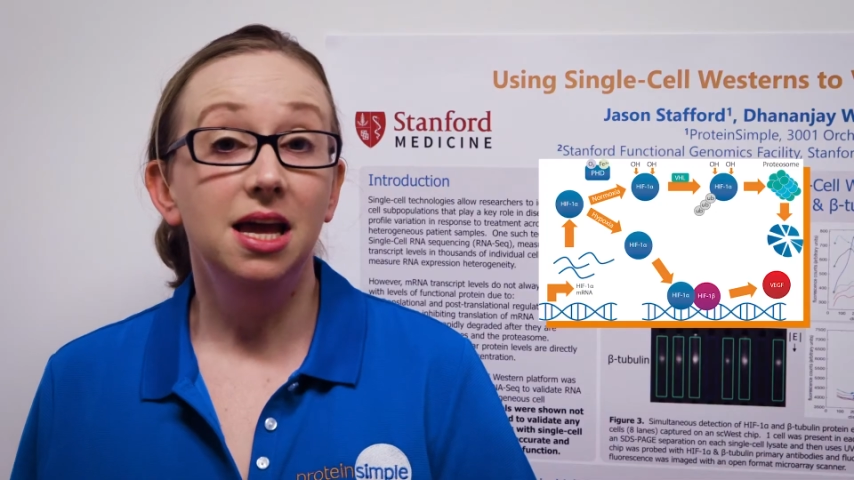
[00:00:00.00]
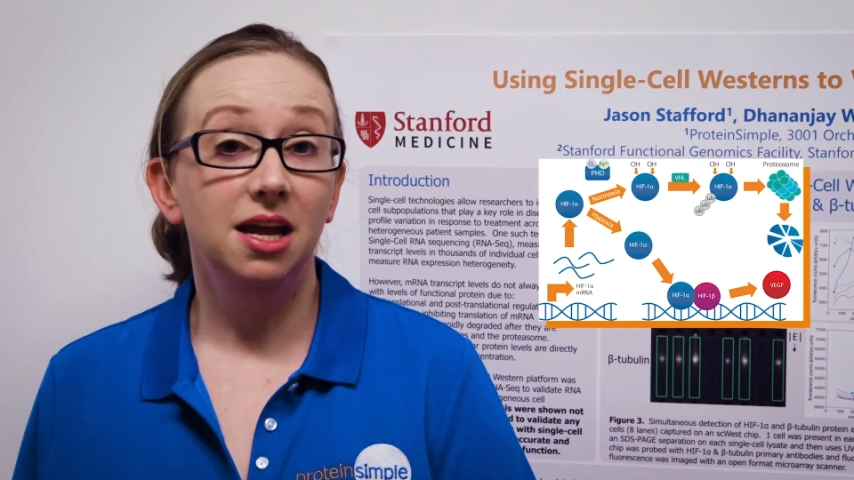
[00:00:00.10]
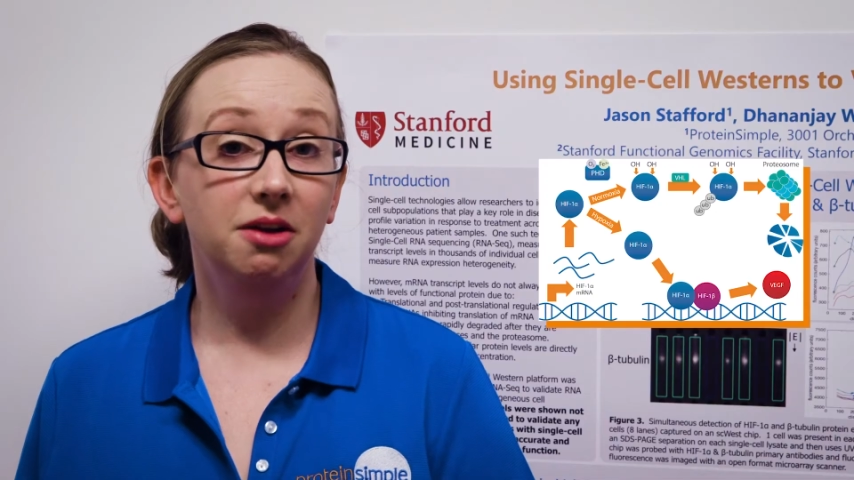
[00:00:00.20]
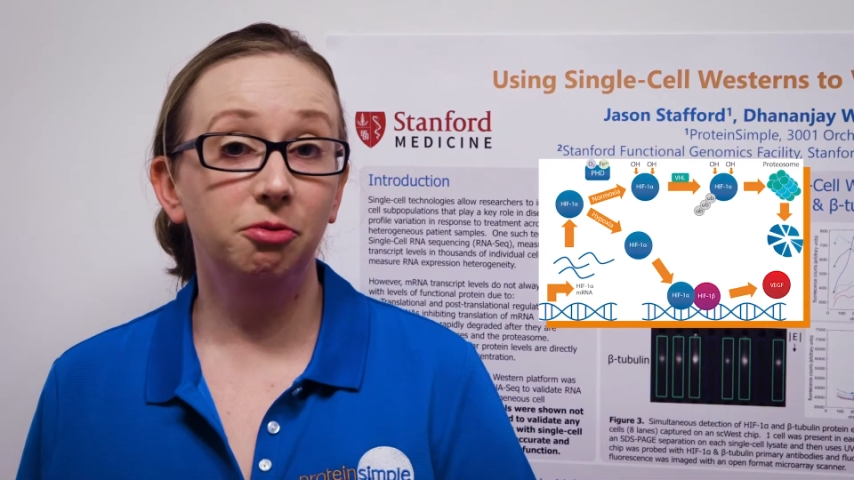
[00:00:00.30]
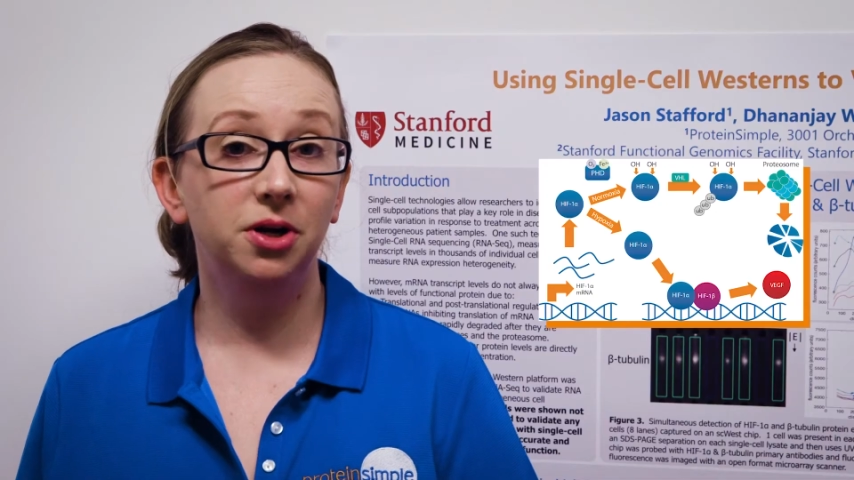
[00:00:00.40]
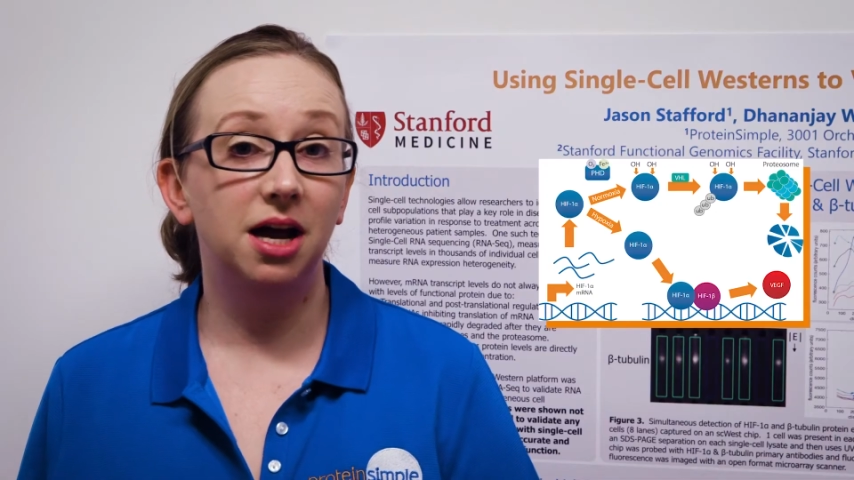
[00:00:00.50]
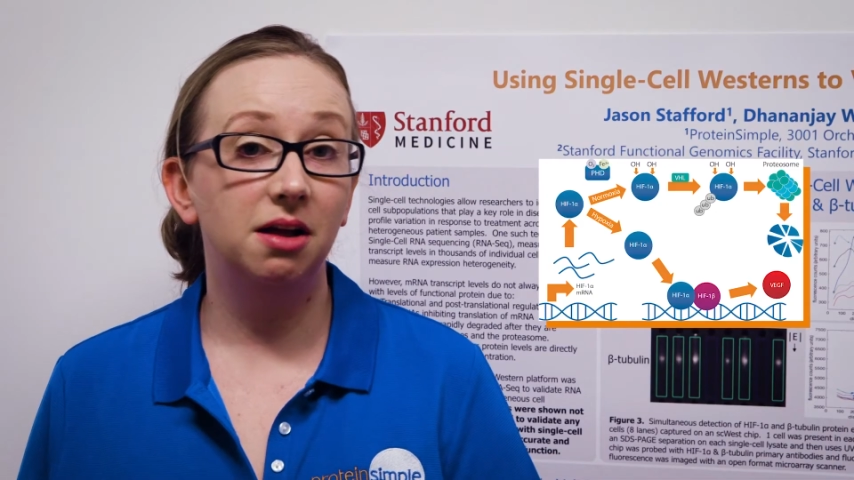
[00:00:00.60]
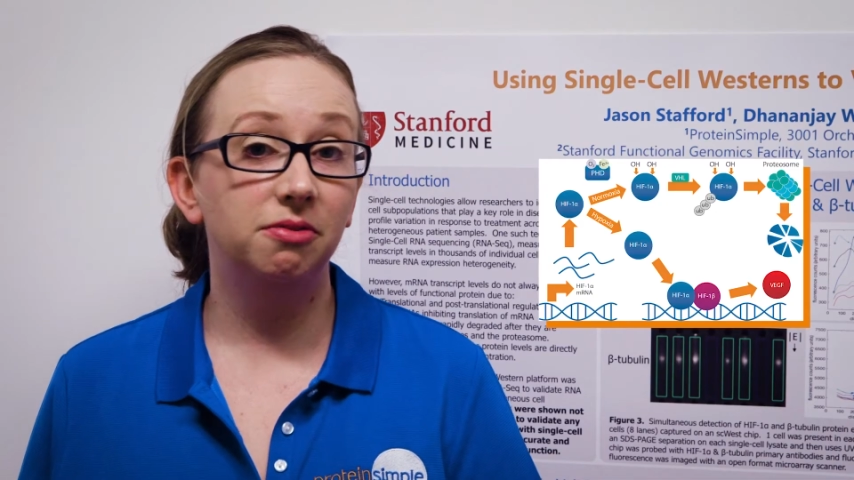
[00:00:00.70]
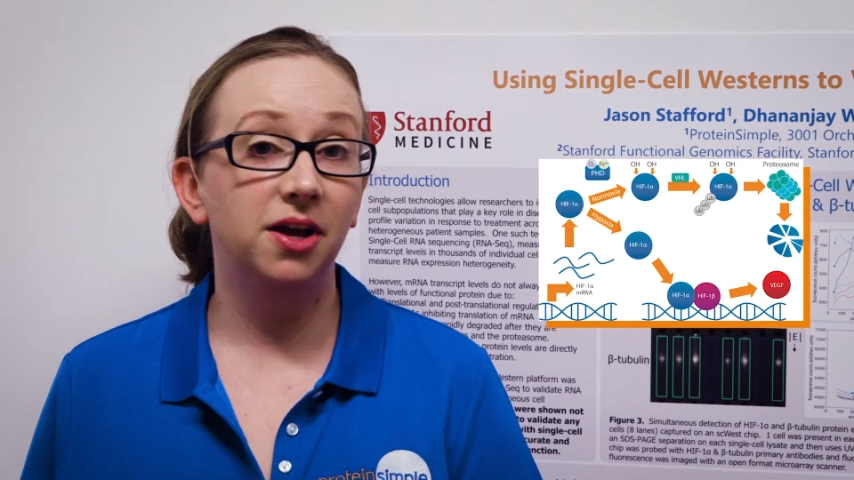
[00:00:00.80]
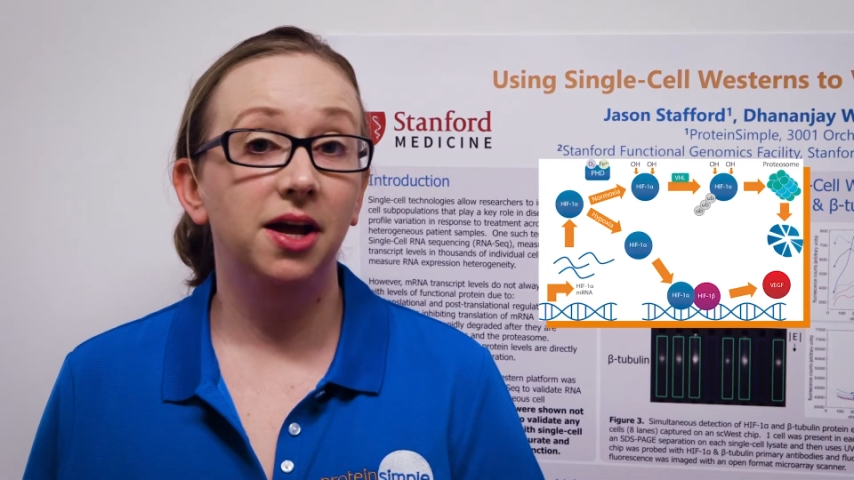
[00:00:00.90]
H I F one
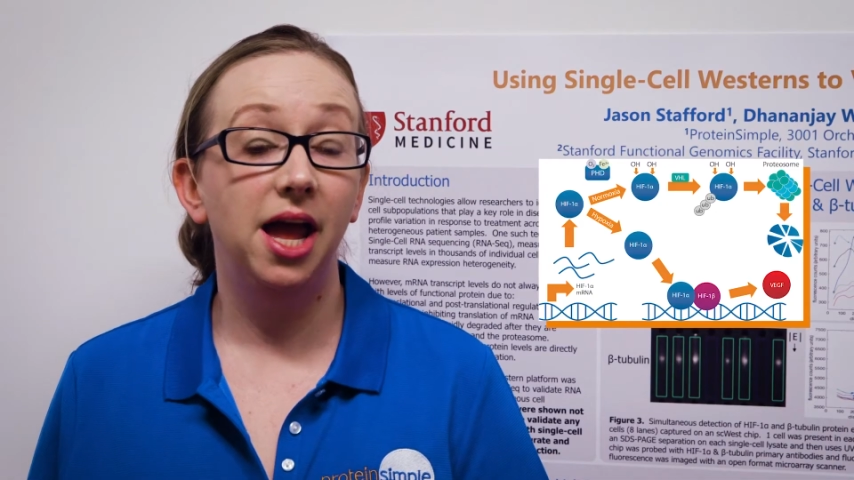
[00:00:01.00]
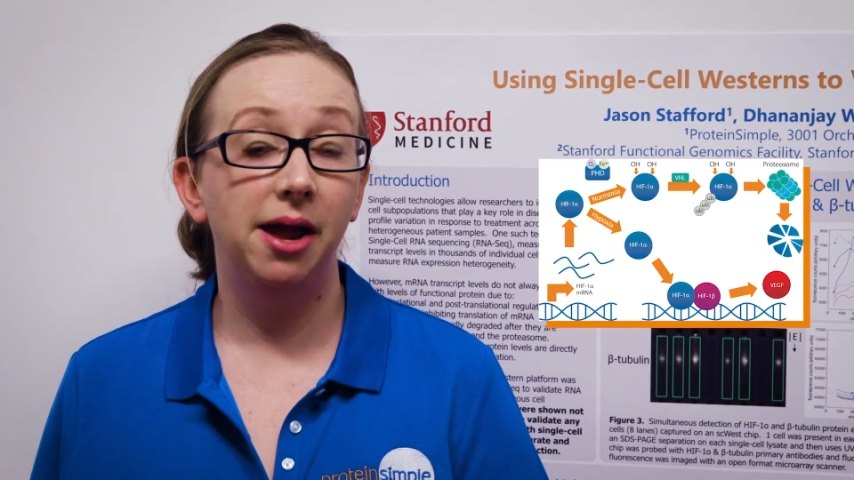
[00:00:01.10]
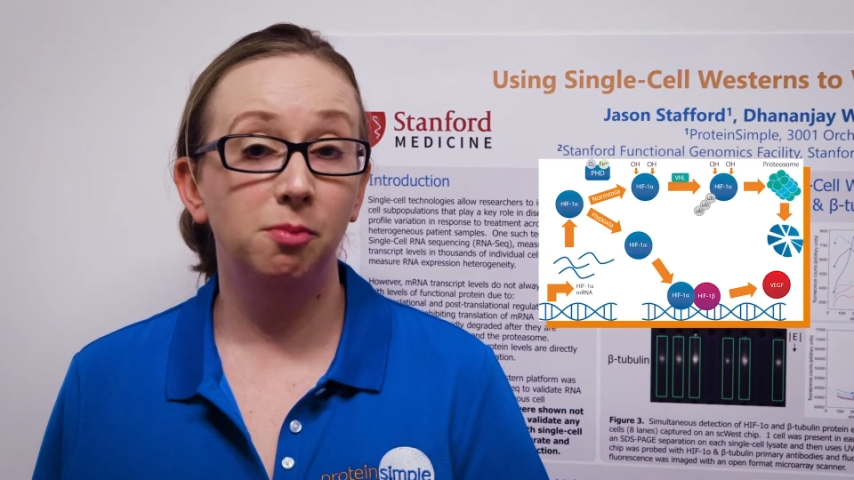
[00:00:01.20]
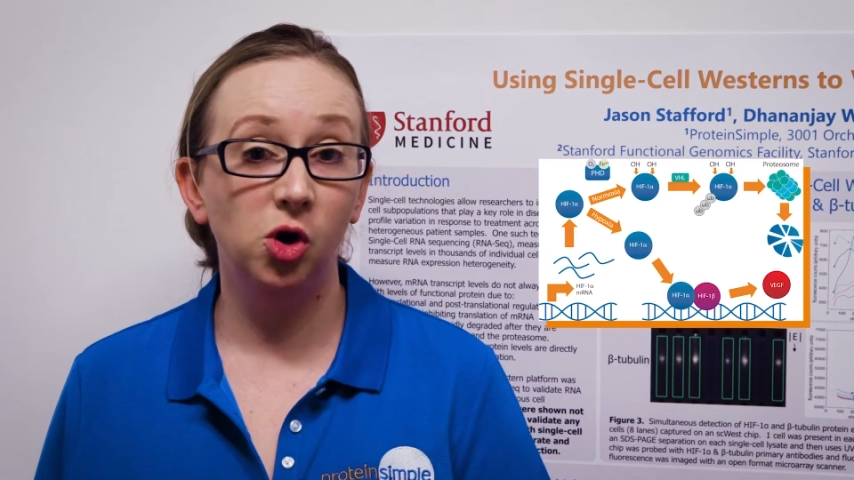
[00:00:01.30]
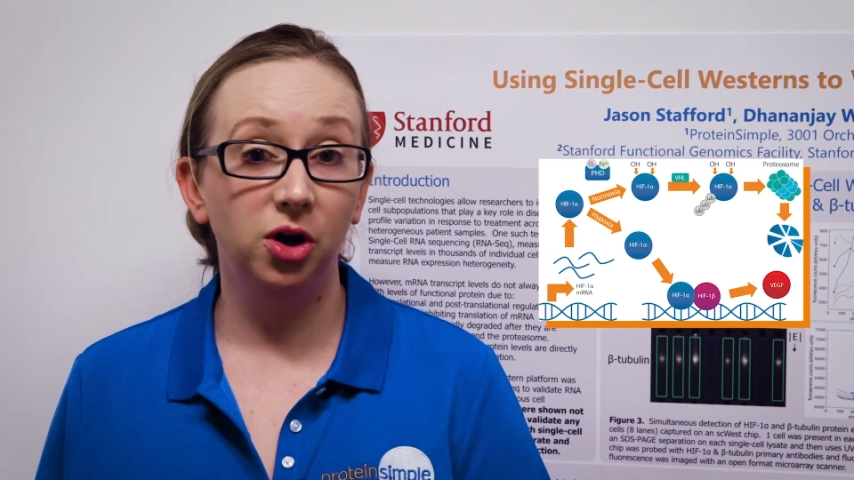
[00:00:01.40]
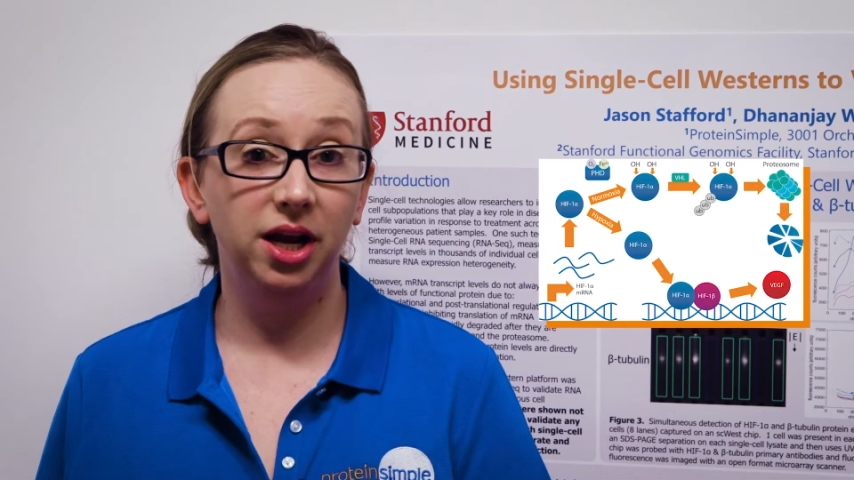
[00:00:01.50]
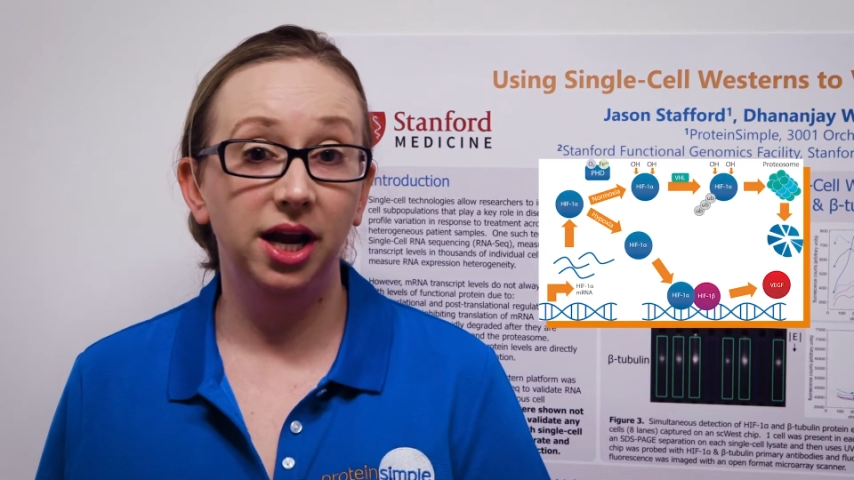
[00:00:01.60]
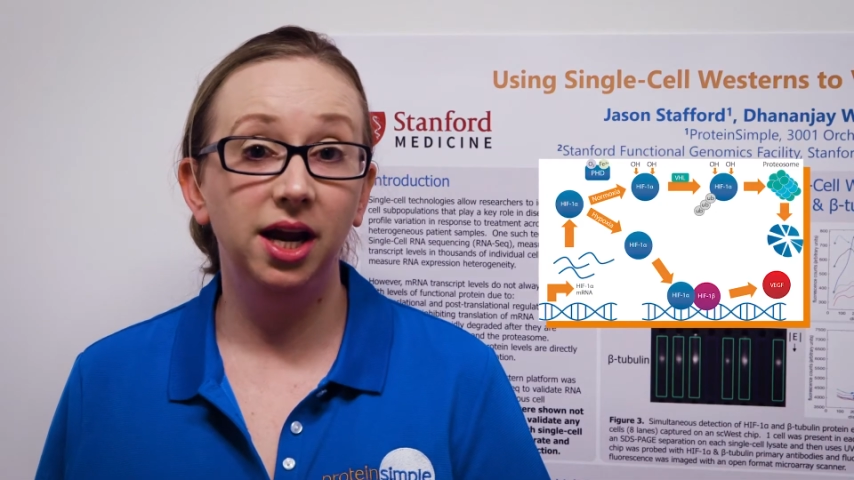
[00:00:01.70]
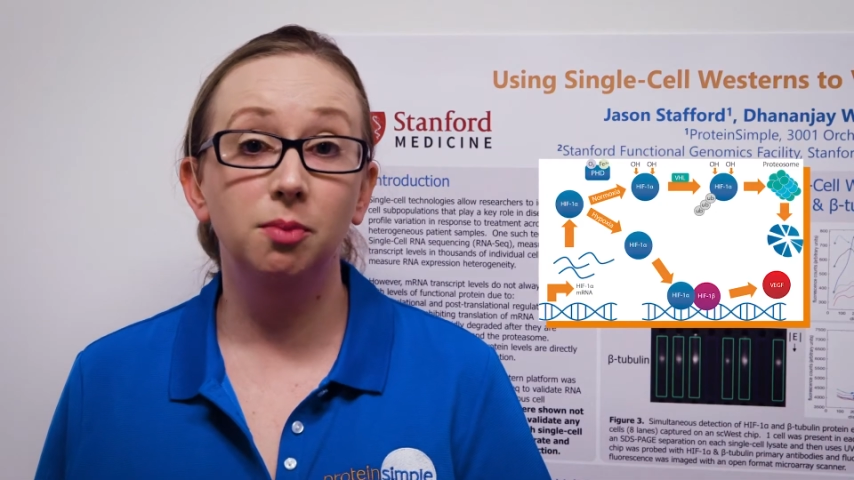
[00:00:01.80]
alpha, mRNA,